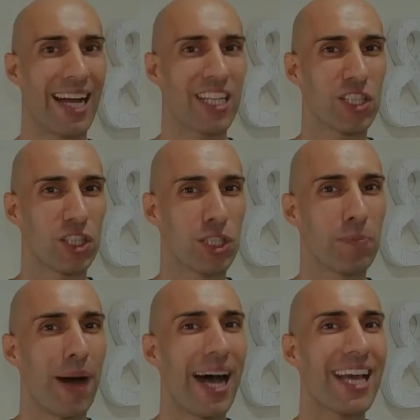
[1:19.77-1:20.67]
an
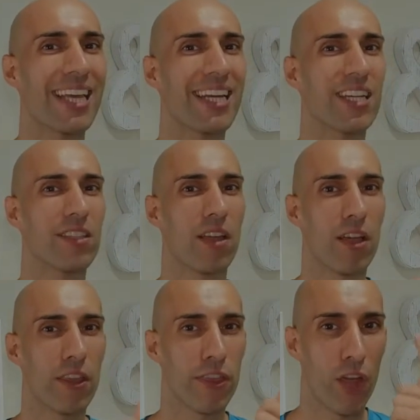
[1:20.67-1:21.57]
inspired
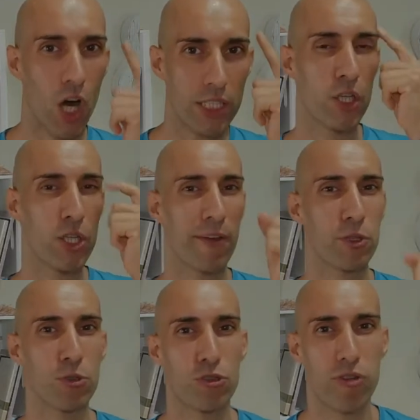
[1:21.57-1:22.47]
thought, you
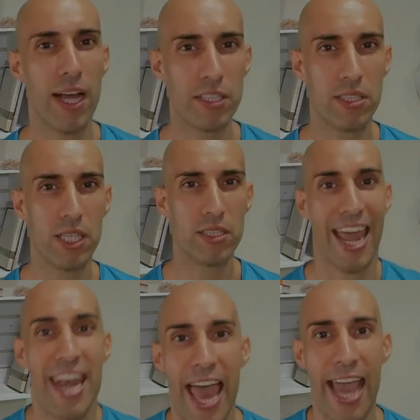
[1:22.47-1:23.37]
have to trust it
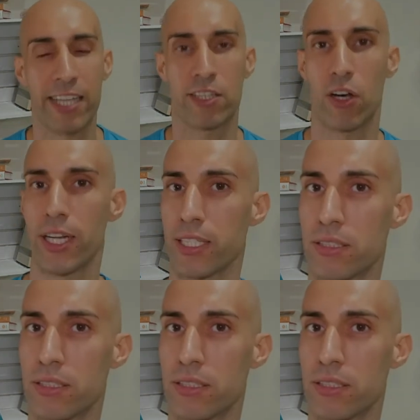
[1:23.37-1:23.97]
and act on it.